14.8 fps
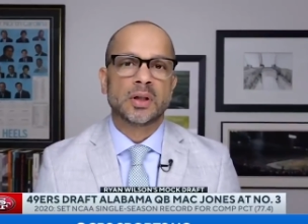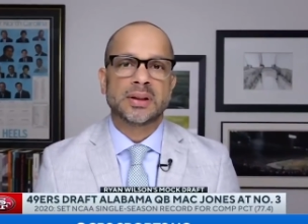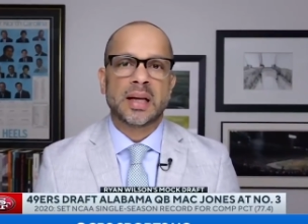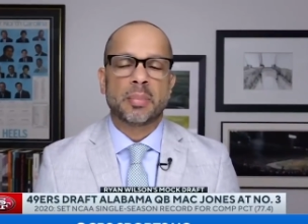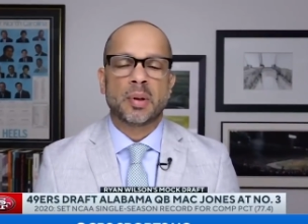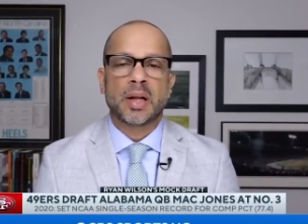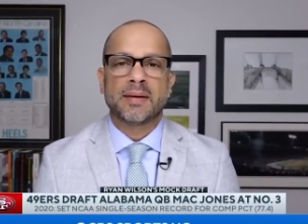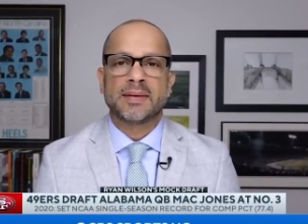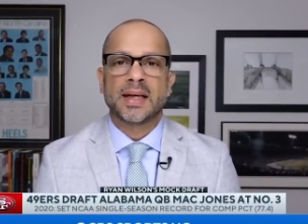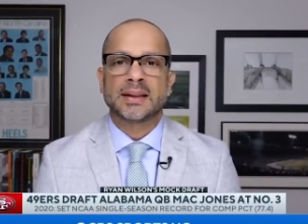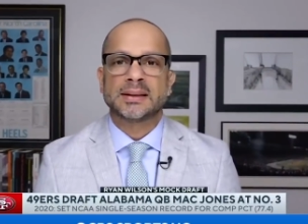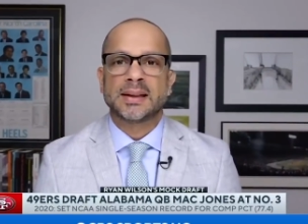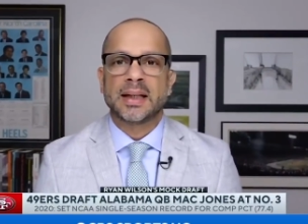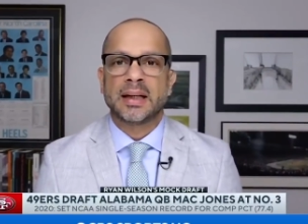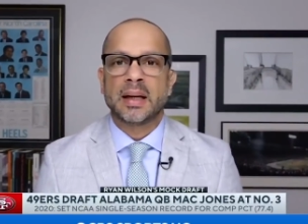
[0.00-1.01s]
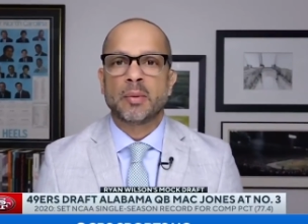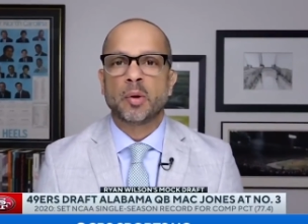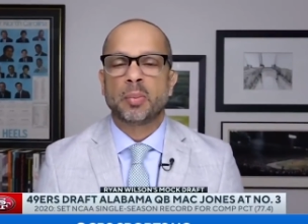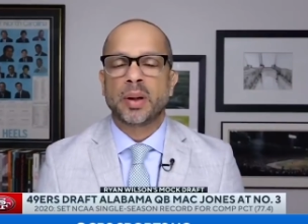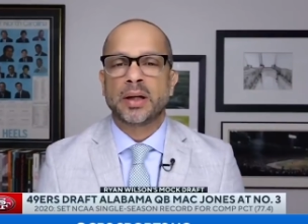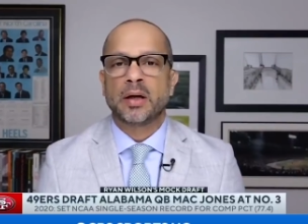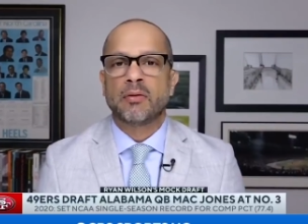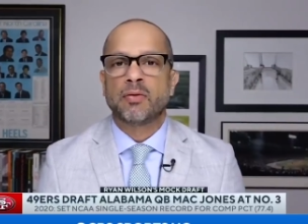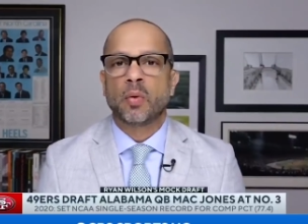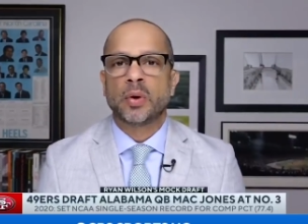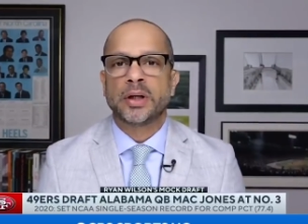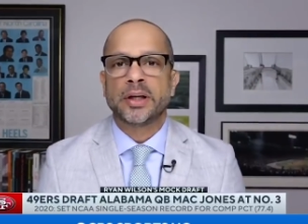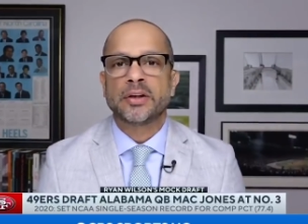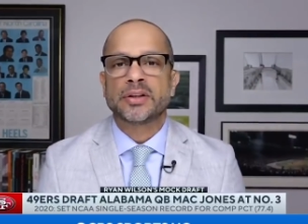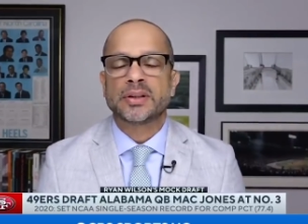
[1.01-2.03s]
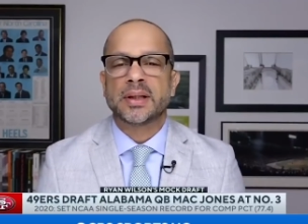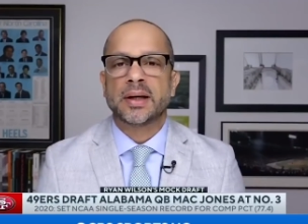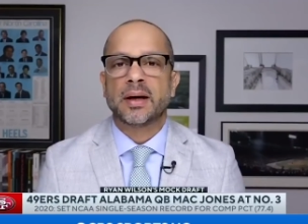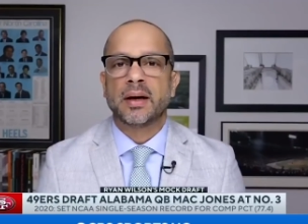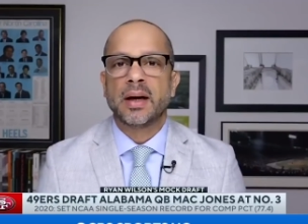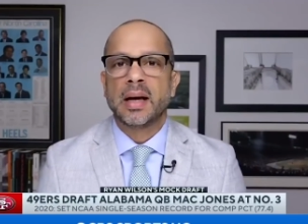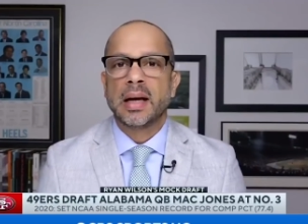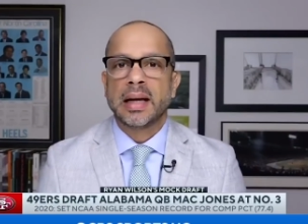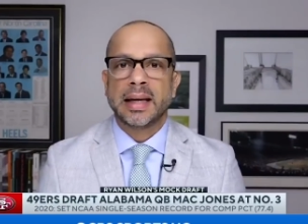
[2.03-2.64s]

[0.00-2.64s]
for example, out of Texas A&M, who played all four years there.